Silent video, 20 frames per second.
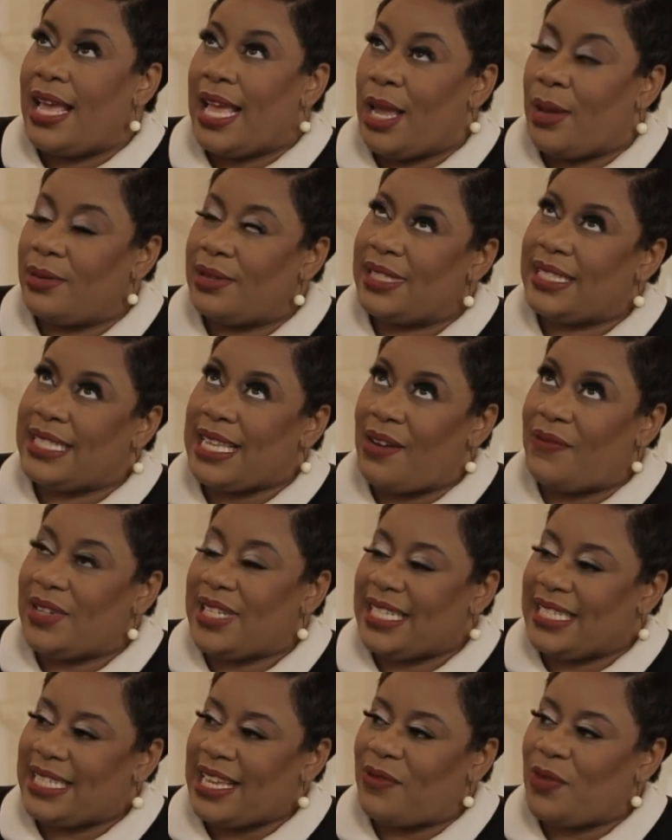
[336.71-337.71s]

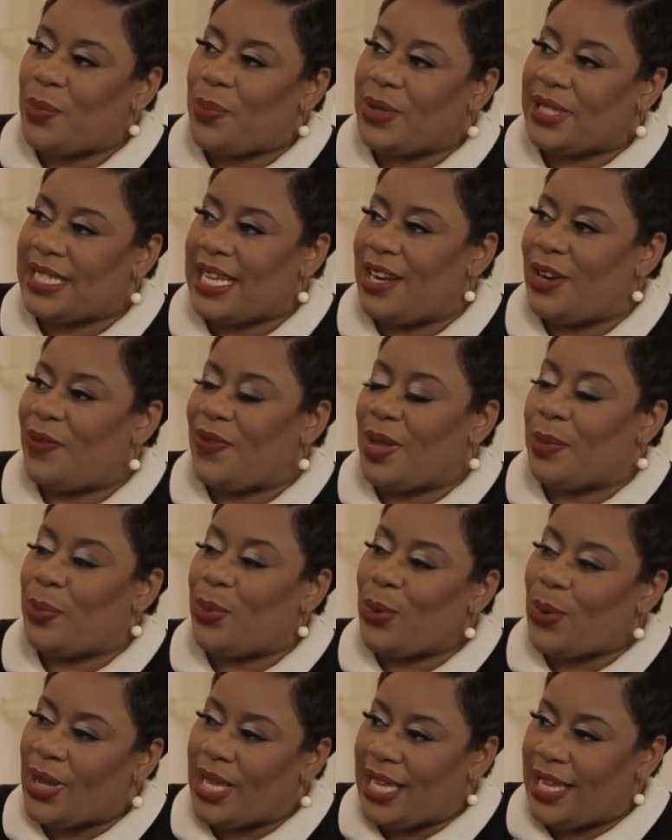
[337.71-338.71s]
77% of
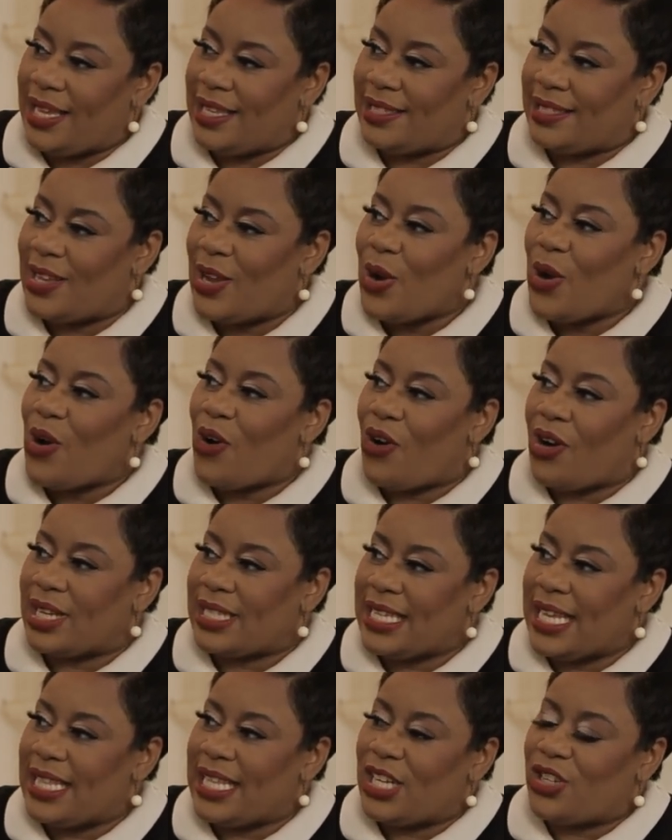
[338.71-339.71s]
employees are
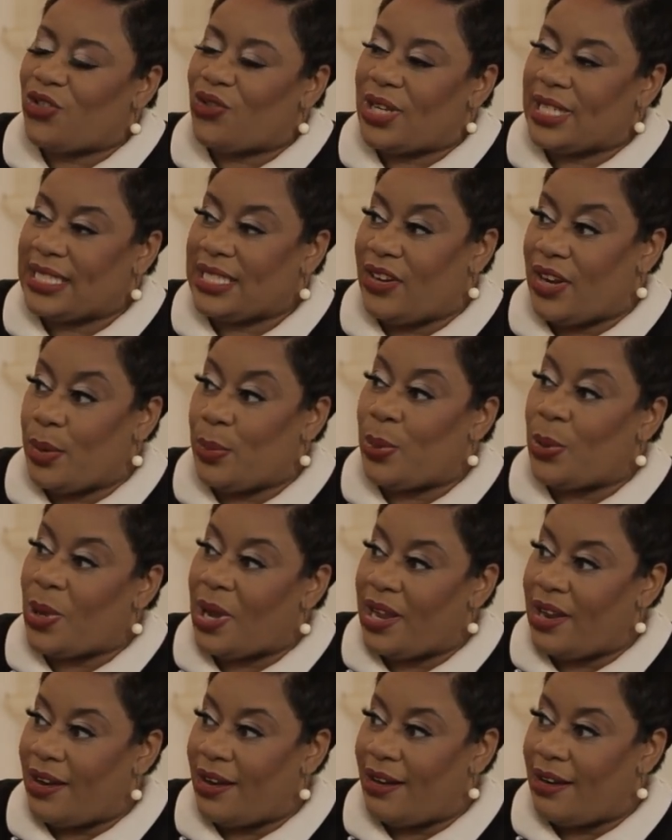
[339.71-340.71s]
saying they trust their
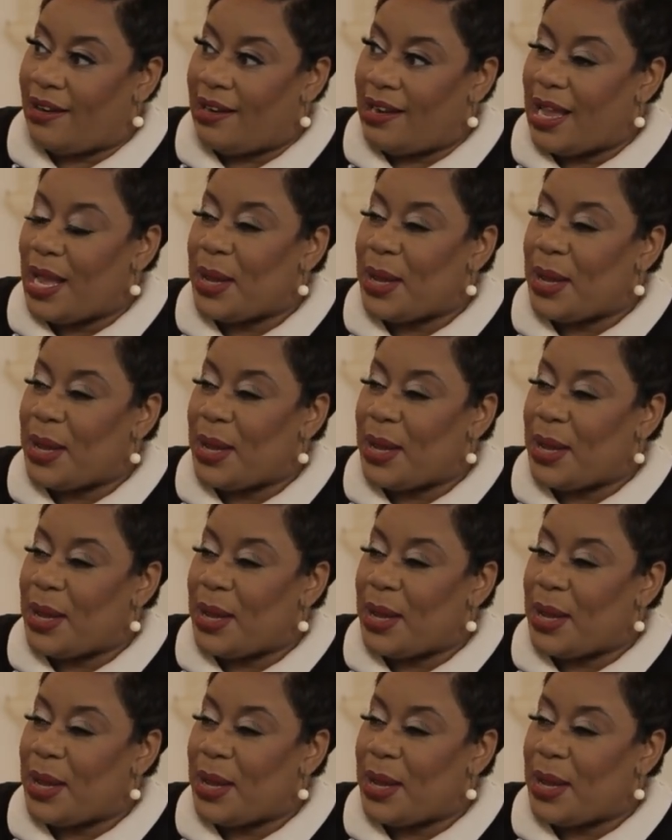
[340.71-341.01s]
employer.